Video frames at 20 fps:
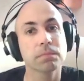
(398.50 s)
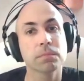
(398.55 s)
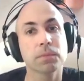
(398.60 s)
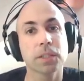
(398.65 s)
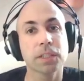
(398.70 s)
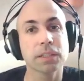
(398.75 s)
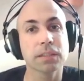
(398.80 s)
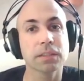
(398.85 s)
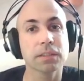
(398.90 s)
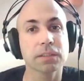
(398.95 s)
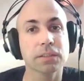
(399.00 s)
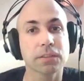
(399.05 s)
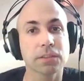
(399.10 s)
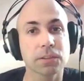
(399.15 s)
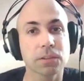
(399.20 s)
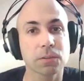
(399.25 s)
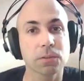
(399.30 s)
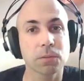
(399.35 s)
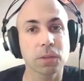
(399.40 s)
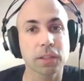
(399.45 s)

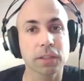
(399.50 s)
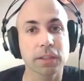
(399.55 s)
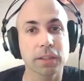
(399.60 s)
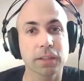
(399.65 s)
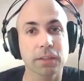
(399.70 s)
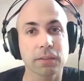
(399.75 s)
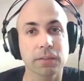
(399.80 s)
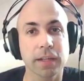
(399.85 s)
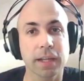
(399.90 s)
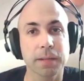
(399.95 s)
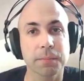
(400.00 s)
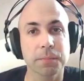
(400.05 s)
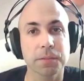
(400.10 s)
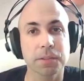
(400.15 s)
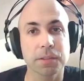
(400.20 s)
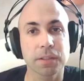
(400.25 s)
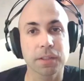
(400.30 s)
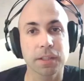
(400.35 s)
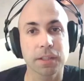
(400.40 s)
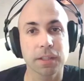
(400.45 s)
0.001 kilograms.
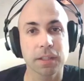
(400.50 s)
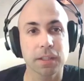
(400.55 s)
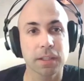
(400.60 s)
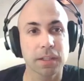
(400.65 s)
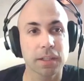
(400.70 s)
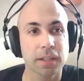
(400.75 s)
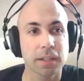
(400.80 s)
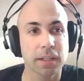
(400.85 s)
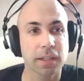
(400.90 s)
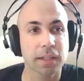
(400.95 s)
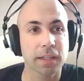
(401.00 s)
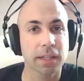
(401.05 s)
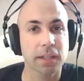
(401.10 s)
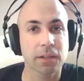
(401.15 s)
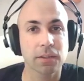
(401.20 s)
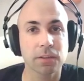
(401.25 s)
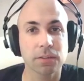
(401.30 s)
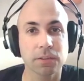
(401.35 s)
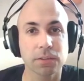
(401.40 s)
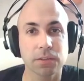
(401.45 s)

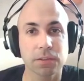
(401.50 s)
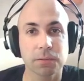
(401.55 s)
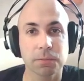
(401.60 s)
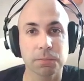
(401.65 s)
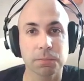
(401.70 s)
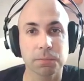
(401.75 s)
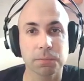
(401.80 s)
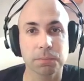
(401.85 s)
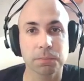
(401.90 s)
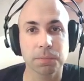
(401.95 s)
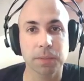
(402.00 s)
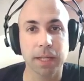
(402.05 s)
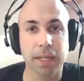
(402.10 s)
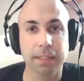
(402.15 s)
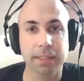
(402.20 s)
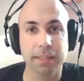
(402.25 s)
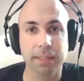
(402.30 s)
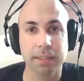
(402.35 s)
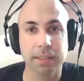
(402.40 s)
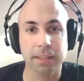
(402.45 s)
Go to the
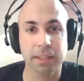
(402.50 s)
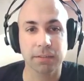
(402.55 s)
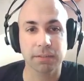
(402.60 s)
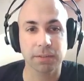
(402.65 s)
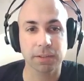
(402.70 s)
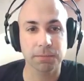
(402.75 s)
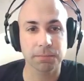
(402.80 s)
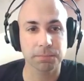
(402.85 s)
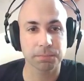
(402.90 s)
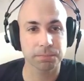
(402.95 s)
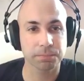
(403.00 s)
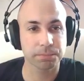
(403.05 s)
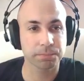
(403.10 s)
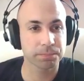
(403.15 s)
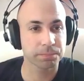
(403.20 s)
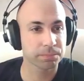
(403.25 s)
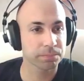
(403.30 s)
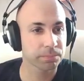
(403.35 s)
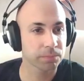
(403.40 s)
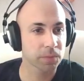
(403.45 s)
plastic cover.
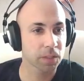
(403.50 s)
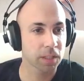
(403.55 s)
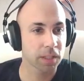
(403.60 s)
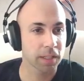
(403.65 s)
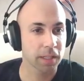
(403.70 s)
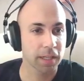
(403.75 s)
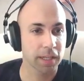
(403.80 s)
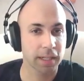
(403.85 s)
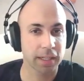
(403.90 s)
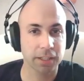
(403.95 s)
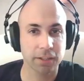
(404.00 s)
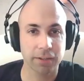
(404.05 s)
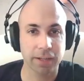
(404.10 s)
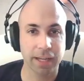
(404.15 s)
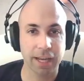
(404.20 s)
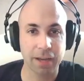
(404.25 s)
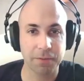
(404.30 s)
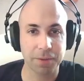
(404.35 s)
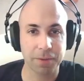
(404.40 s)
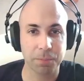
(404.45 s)
And here I
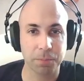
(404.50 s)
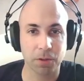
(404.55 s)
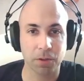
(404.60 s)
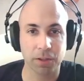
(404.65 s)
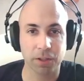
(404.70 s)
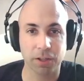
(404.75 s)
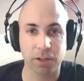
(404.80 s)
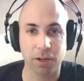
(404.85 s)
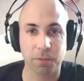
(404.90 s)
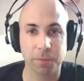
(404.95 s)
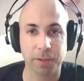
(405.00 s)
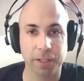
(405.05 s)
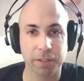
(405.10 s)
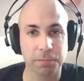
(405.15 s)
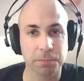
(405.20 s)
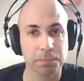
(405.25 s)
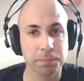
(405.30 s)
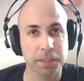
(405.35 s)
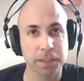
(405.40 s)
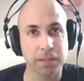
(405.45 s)
have my polycarbonate.
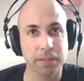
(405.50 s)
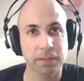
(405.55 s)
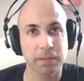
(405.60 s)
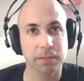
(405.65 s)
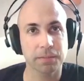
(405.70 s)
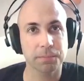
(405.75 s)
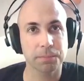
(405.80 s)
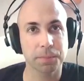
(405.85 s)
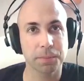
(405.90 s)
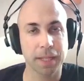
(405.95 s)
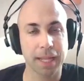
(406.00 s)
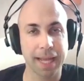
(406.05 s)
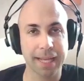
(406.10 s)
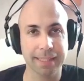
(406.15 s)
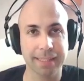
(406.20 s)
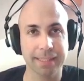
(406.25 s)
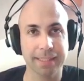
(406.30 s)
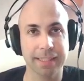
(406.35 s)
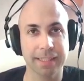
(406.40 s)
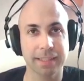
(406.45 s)
But
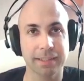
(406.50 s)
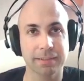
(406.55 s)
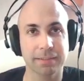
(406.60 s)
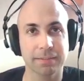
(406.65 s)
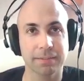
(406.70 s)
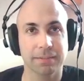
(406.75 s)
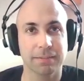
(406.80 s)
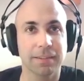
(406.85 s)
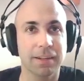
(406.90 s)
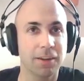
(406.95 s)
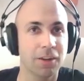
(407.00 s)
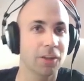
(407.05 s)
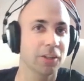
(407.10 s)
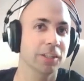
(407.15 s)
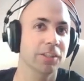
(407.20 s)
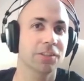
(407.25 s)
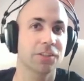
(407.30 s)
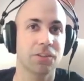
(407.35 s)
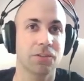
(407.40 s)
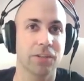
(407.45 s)
plastic on
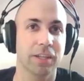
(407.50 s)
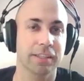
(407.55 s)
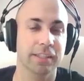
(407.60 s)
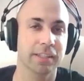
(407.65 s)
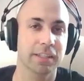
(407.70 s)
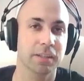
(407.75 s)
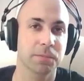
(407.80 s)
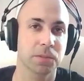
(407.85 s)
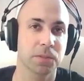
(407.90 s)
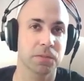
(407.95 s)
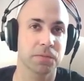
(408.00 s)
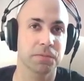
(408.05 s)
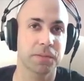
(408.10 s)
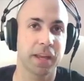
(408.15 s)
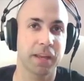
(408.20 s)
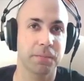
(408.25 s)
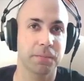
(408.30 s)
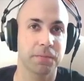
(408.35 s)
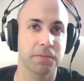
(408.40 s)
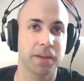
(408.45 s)
its own, as it comes to the
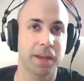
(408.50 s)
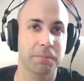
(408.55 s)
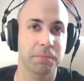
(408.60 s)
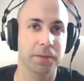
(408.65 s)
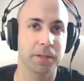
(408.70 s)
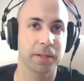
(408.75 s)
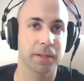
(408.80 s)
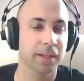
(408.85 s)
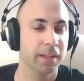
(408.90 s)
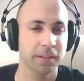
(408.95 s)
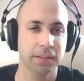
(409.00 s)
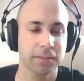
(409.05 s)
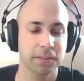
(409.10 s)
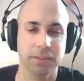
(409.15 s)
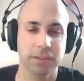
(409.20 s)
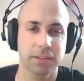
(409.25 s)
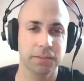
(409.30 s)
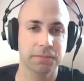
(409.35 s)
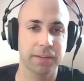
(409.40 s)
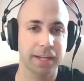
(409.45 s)
fabric, to
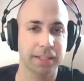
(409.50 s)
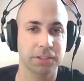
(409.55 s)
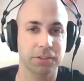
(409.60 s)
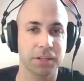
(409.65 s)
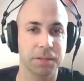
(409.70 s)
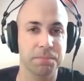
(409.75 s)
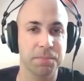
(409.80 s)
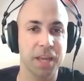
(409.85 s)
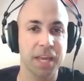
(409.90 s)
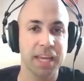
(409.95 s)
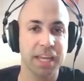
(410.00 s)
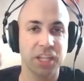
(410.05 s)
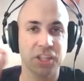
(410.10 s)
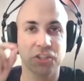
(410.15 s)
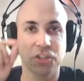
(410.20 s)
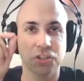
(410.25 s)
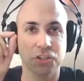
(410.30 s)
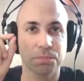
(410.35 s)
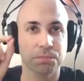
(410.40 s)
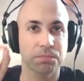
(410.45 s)
the factory, is
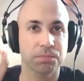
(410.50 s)
just